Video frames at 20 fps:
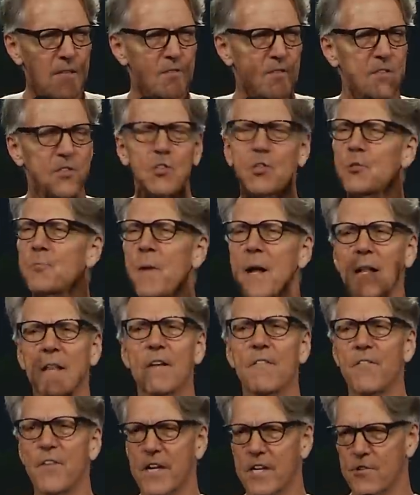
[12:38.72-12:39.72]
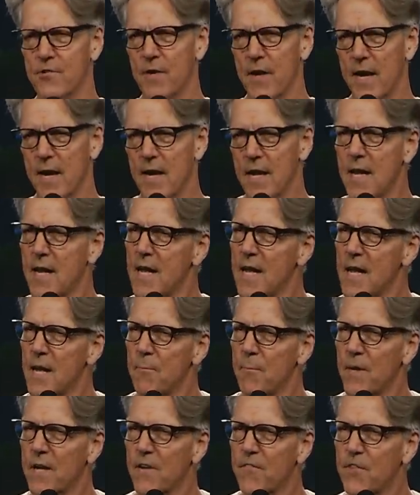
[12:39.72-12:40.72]
It's the smell of victory.
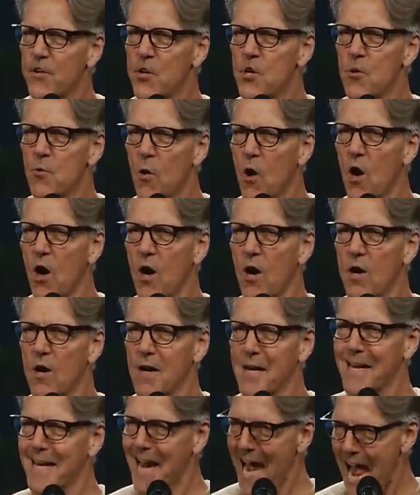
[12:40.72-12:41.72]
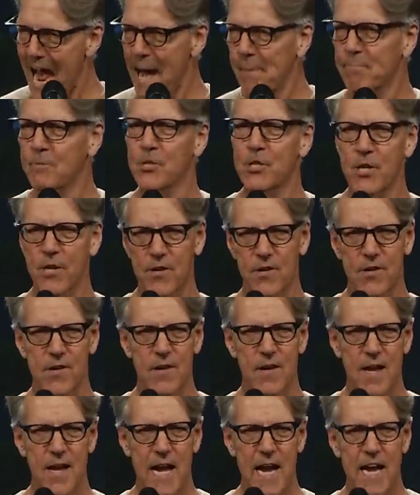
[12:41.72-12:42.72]
But if you are
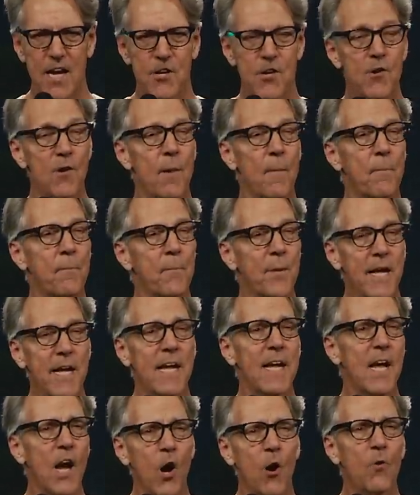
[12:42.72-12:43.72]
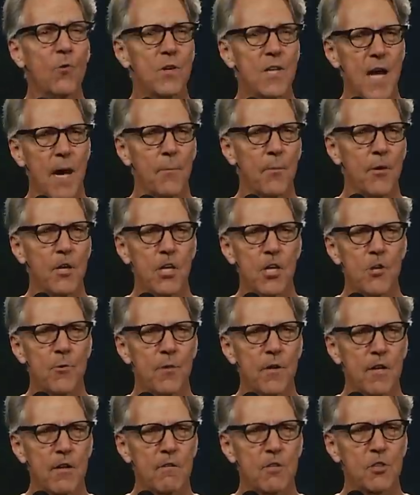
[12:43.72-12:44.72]
captured and you're a
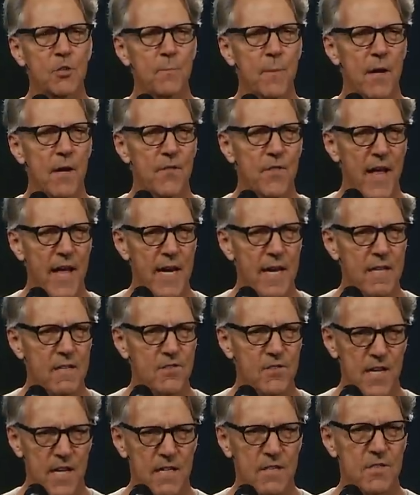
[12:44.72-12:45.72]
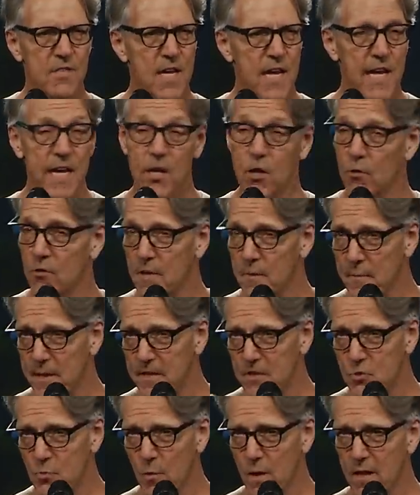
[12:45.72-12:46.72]
POW and you smell that incense, it only
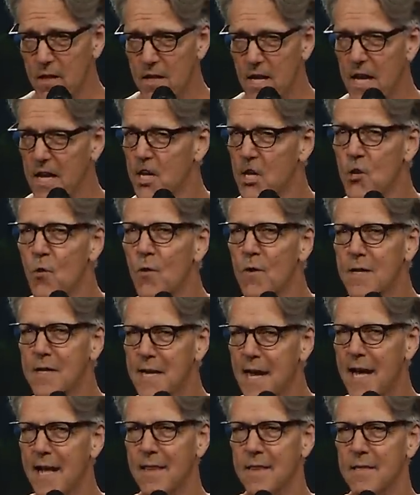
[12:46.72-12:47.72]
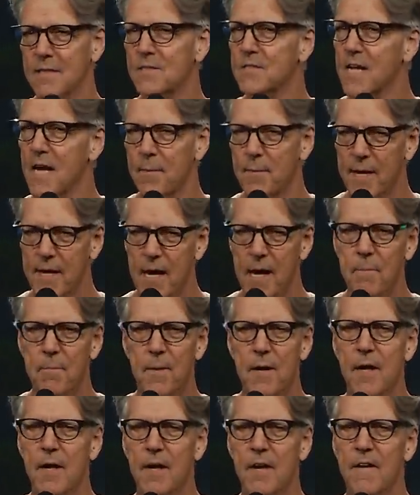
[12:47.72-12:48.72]
means one thing your death is coming
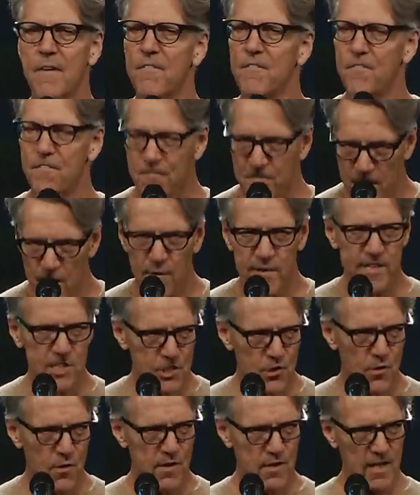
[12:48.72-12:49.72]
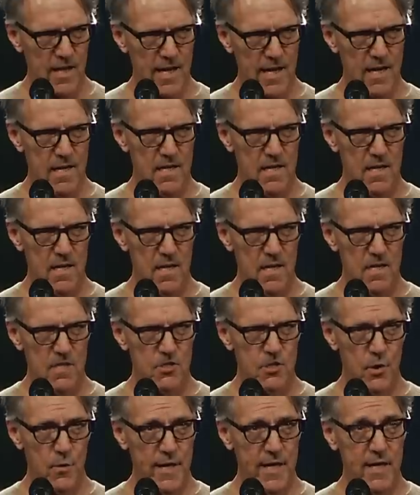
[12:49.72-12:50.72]
up very shortly.
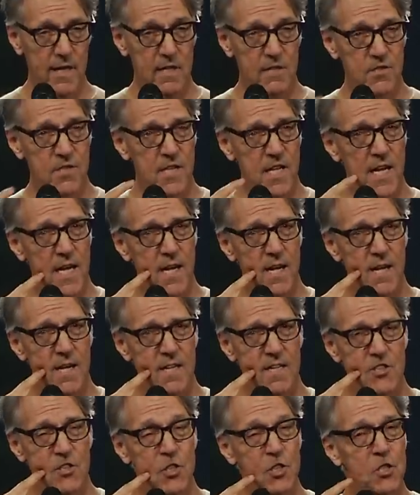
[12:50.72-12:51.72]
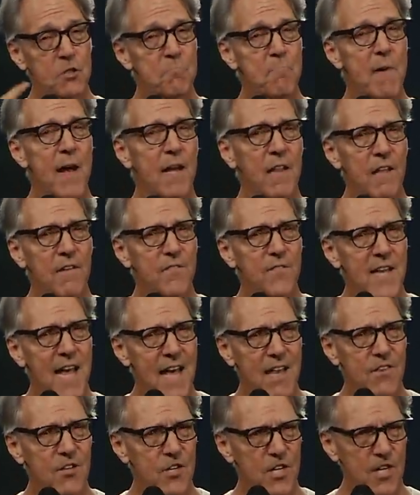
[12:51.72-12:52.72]
So it is the smell of
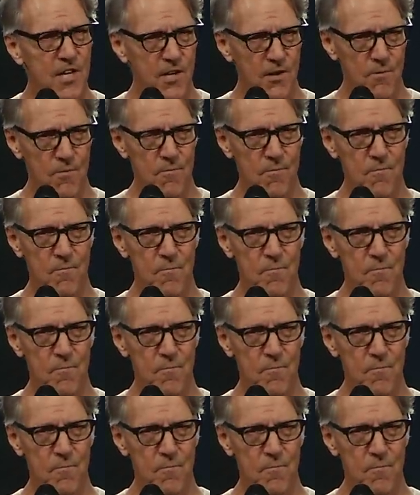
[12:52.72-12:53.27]
death to you.